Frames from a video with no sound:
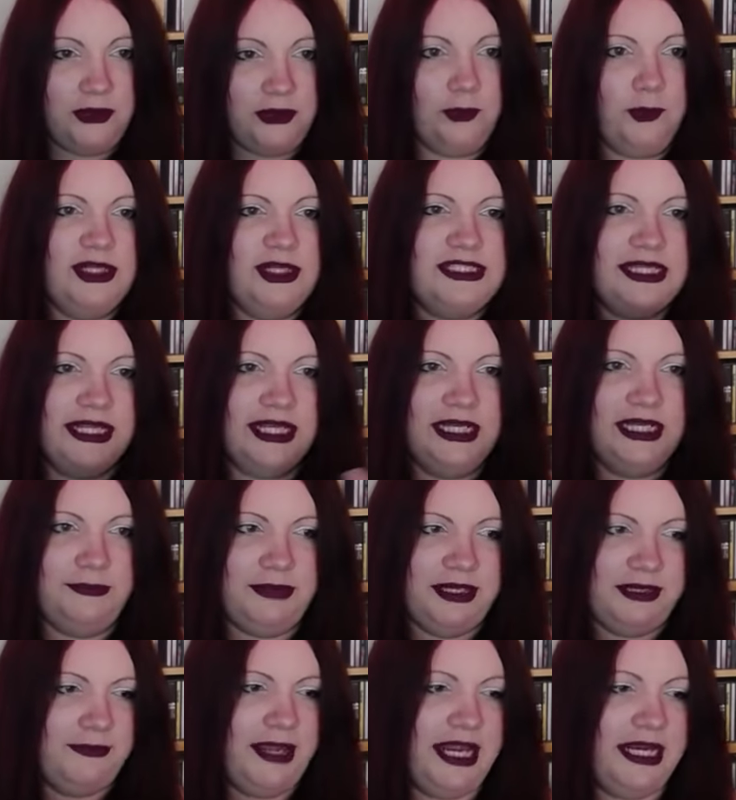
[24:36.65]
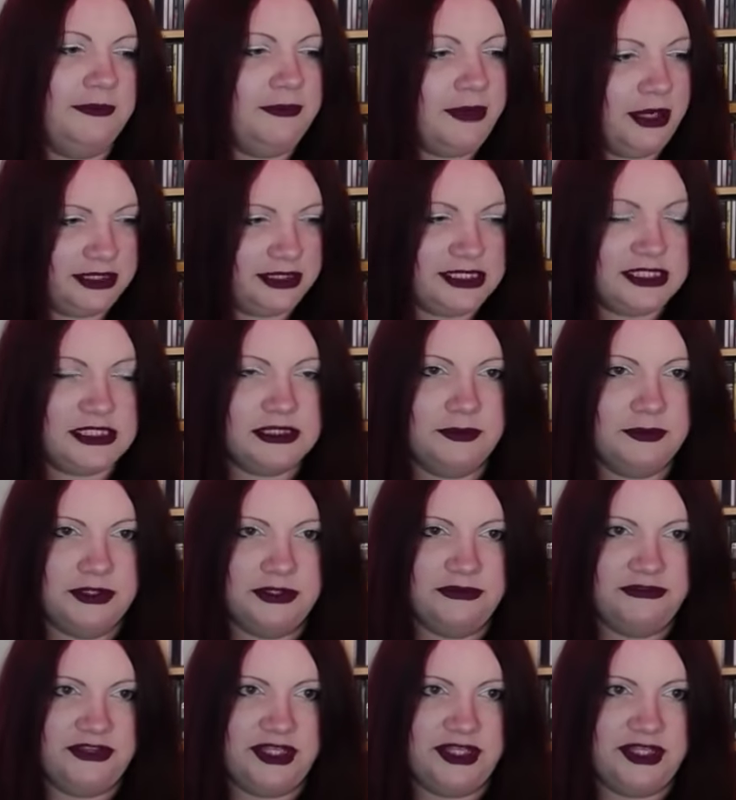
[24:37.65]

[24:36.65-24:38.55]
unwittingly been made a participant